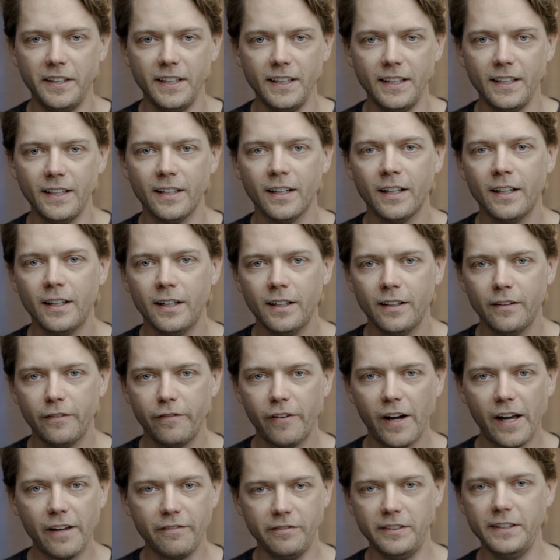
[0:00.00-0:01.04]
the
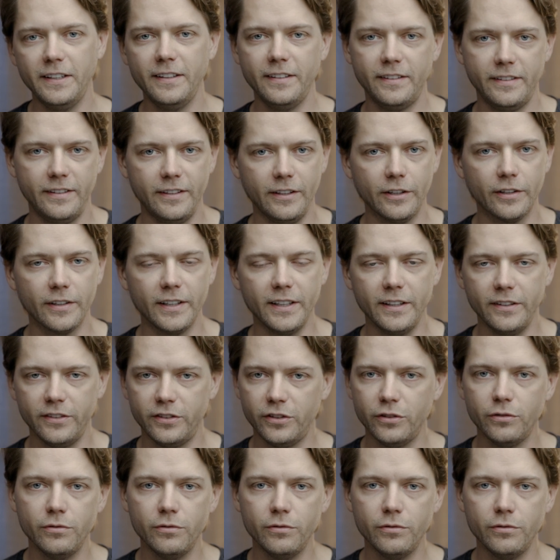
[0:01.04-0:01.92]
5D series.